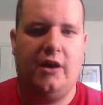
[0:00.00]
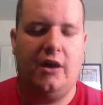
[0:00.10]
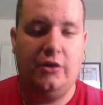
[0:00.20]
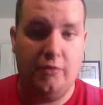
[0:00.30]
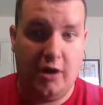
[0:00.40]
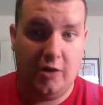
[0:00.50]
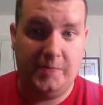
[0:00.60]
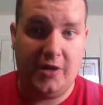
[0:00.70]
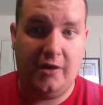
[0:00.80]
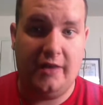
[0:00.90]
New Hope.
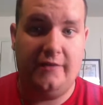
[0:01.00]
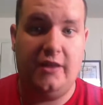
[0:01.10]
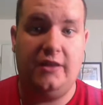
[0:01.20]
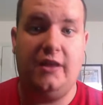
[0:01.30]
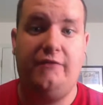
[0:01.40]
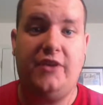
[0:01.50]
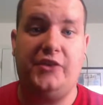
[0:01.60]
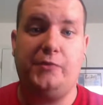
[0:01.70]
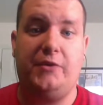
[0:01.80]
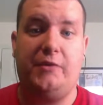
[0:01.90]
Though, if you
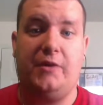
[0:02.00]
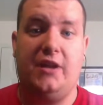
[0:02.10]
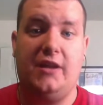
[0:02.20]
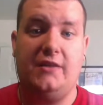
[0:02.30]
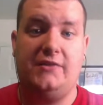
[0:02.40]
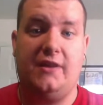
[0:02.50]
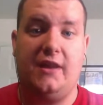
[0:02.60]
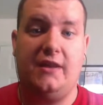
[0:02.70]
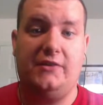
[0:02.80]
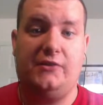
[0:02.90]
guys are wondering what
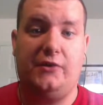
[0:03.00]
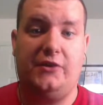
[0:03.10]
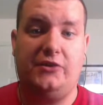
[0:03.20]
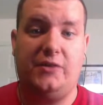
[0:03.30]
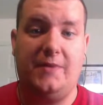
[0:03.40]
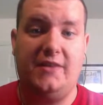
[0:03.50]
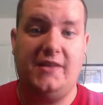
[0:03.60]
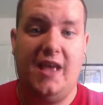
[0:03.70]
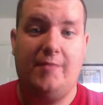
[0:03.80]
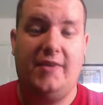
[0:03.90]
unnecessary censorship is,
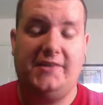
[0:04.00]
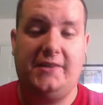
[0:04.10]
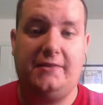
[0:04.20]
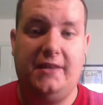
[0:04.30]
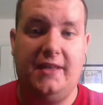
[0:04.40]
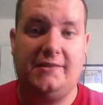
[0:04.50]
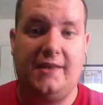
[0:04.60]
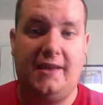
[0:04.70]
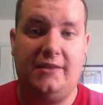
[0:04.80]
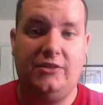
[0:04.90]
basically it's
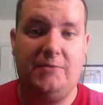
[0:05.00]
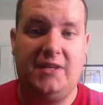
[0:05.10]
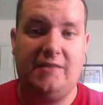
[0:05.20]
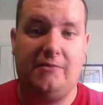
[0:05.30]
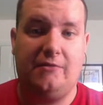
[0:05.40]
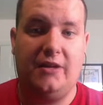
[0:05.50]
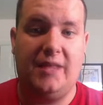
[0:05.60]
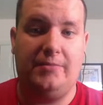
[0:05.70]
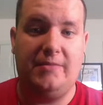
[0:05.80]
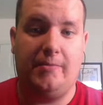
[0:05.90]
like Jimmy Kimmel, where
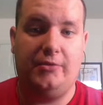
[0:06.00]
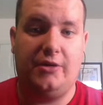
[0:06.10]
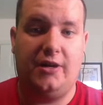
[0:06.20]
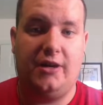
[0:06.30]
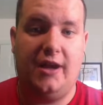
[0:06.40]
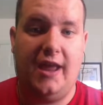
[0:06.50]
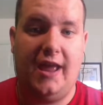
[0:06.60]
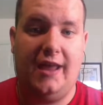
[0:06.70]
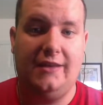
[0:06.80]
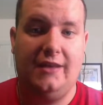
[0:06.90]
they bleep and blur,
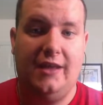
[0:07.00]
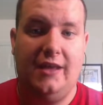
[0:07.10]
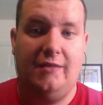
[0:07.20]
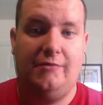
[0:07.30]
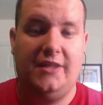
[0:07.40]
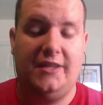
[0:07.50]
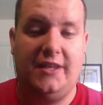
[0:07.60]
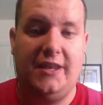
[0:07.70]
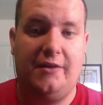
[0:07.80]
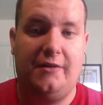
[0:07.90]
and whether they
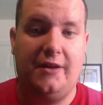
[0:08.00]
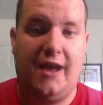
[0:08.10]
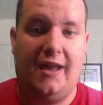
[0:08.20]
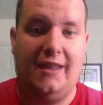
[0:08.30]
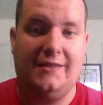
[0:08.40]
need it or not.